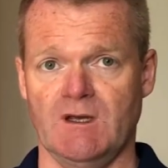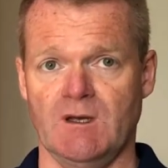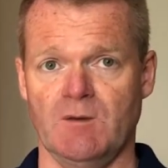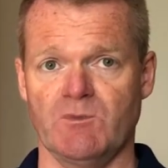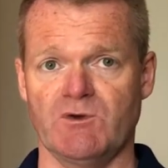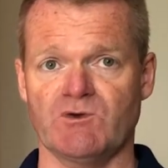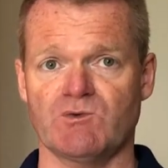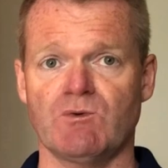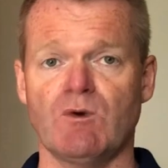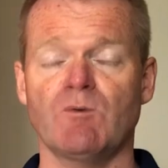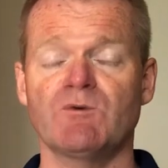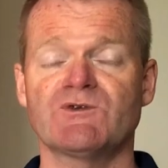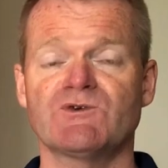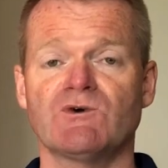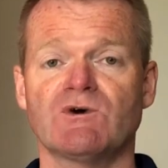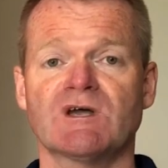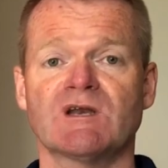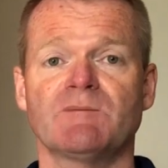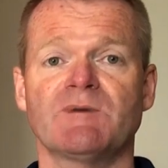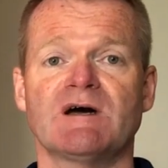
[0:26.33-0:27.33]
because what we're
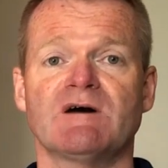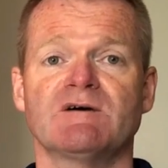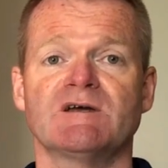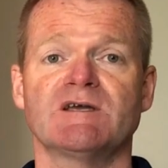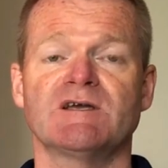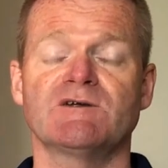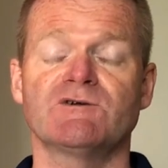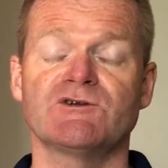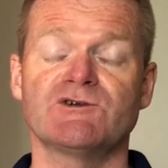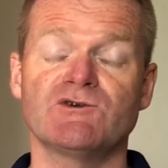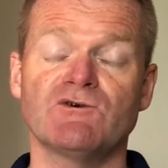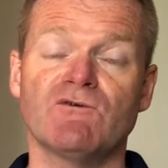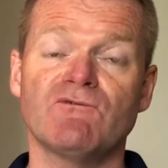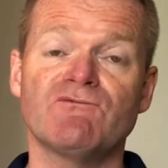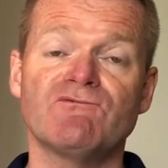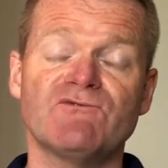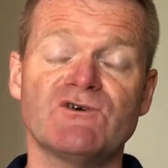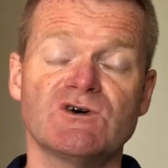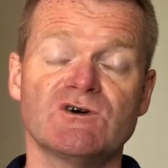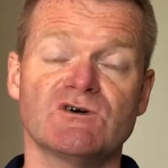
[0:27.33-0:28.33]
talking about here is your
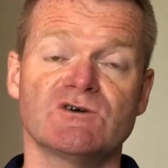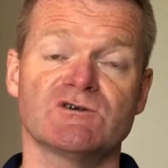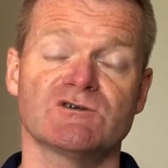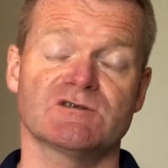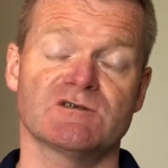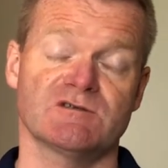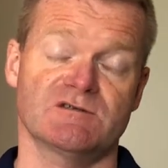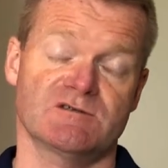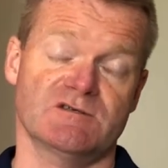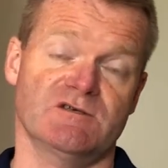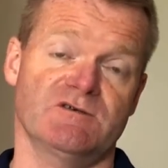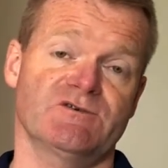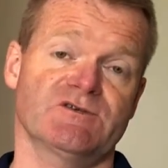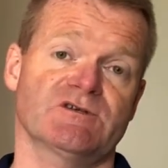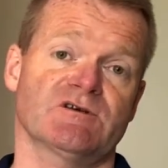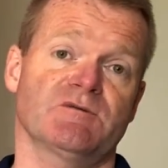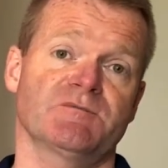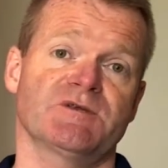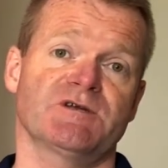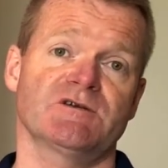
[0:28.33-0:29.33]
first service
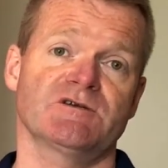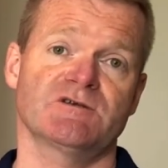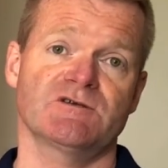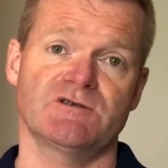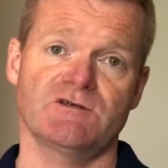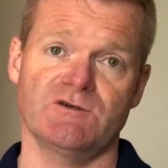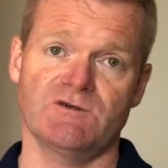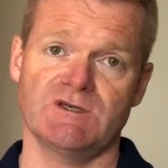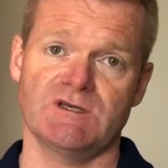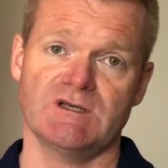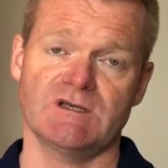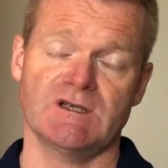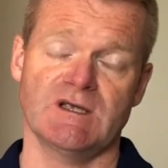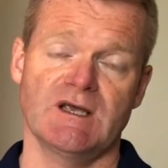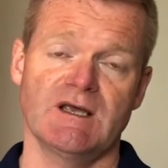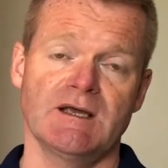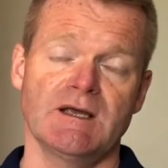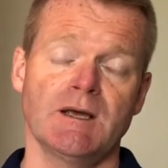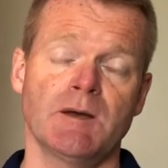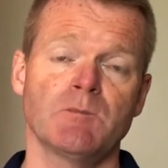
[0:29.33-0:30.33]
accommodation unit,
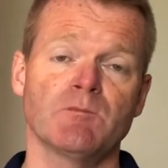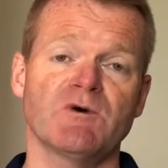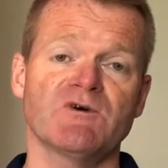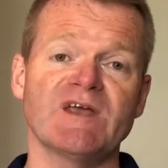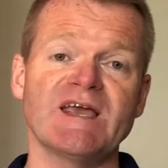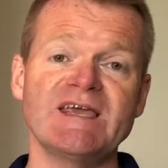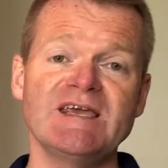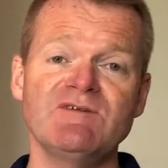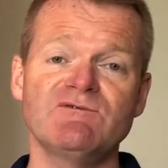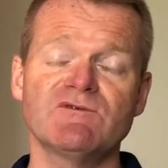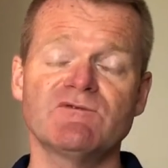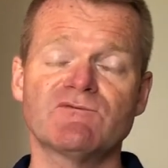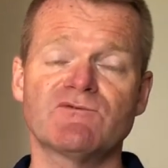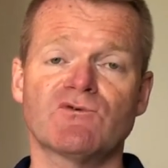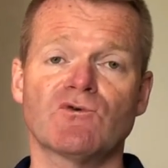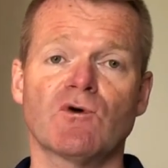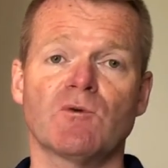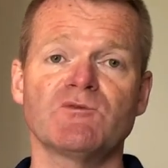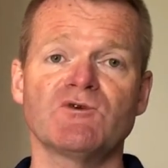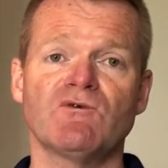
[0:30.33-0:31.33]
but even
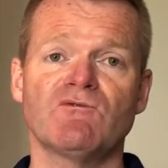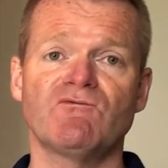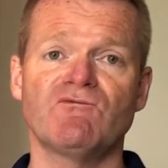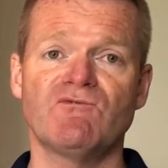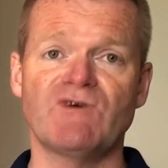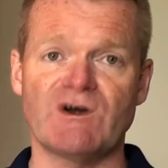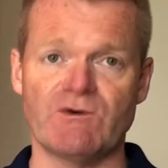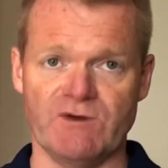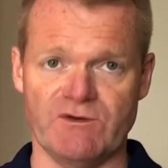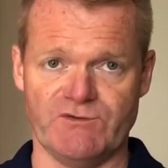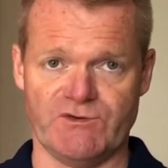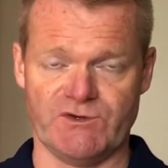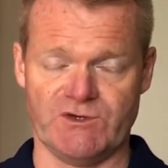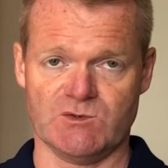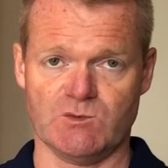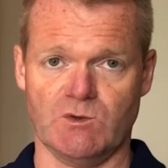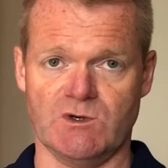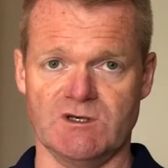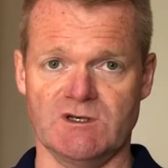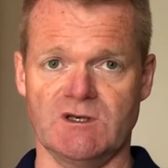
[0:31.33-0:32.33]
from your very
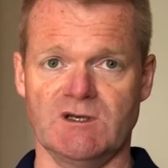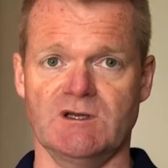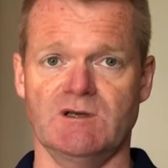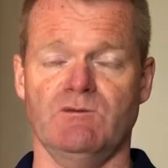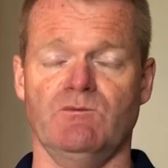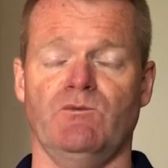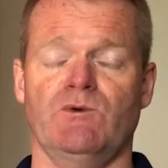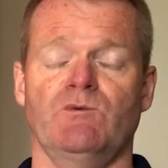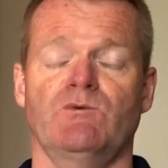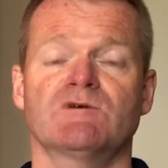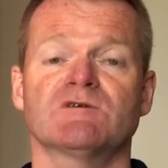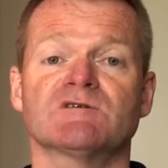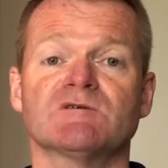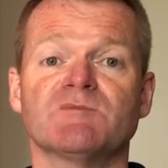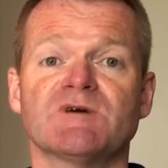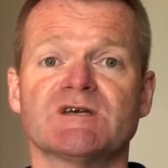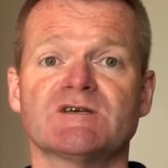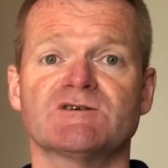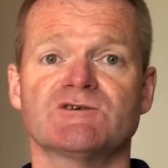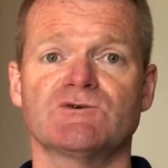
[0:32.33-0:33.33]
first one, we want to
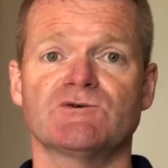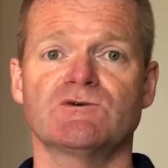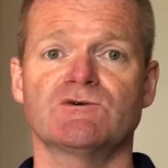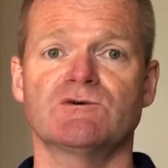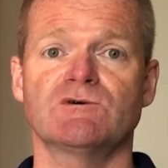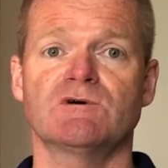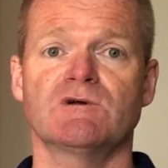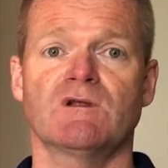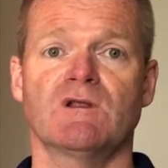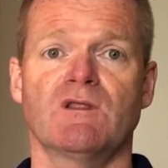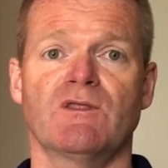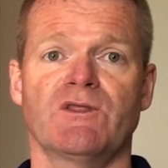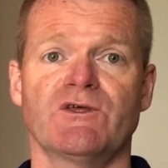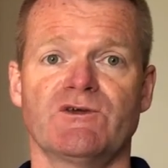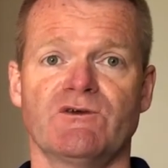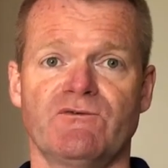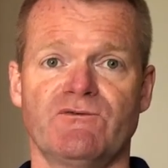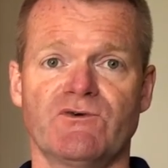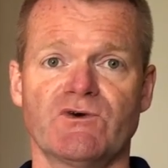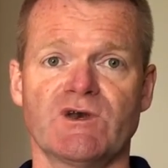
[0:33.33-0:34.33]
make sure
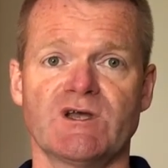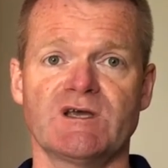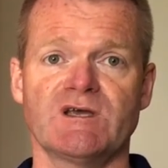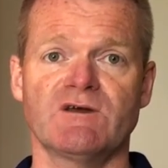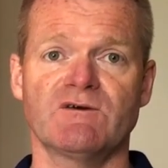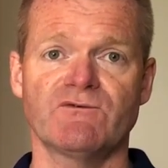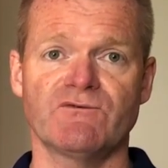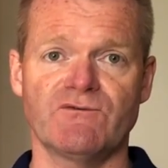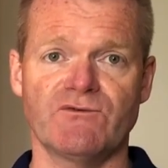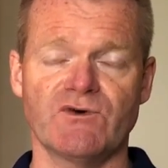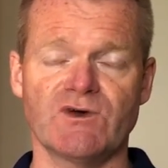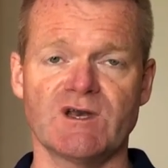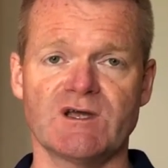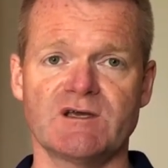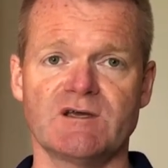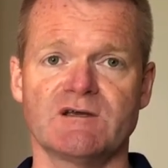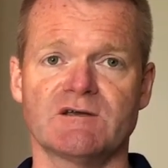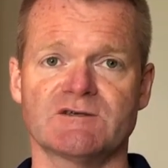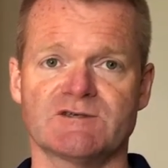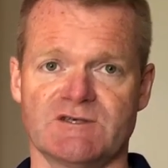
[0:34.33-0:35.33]
that you're fully
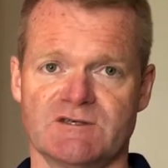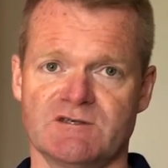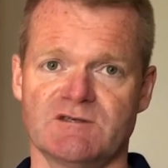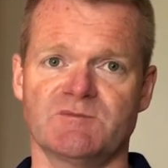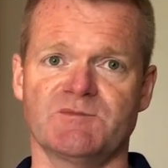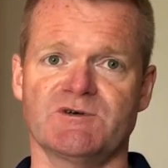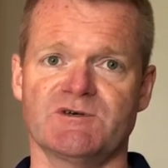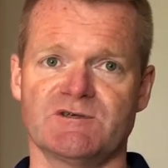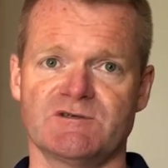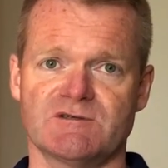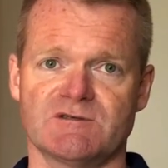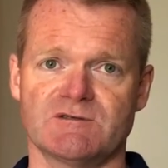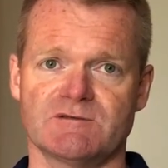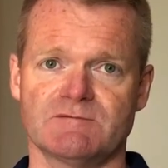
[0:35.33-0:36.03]
systemized.